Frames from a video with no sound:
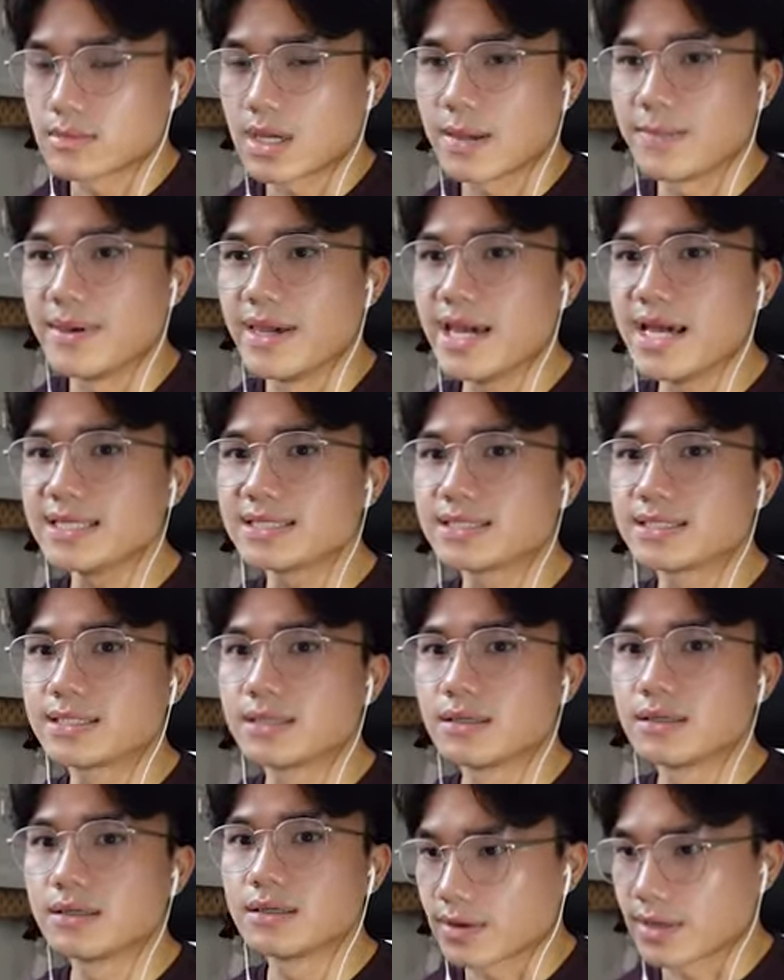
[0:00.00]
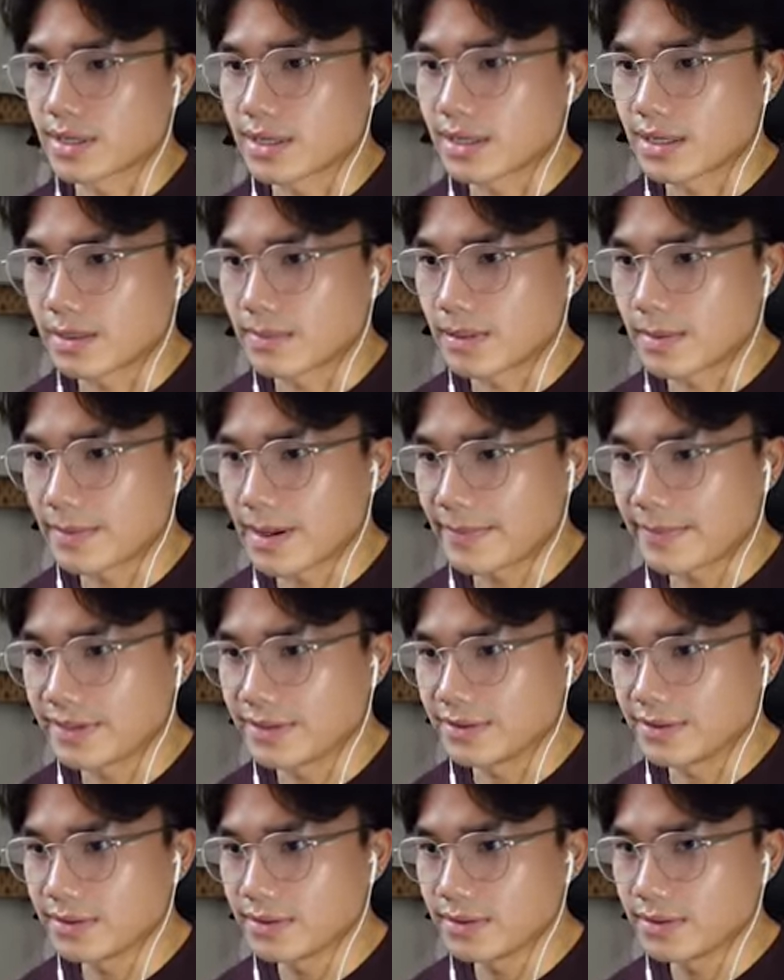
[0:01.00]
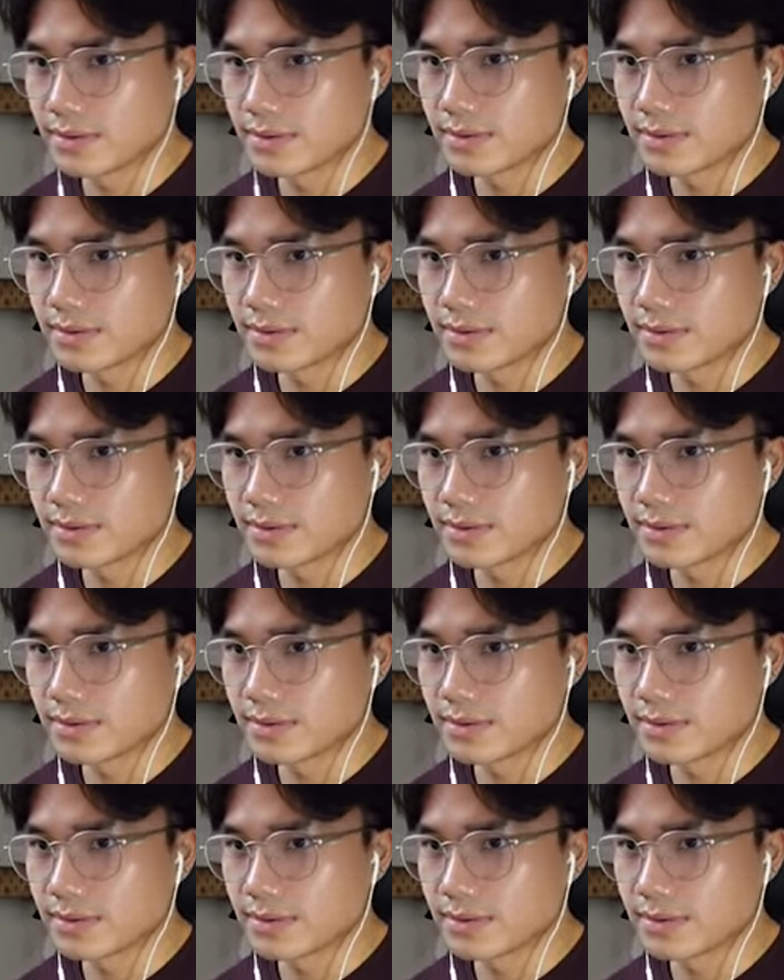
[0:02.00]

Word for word: I missed. Okay, I'm gonna pop a heal.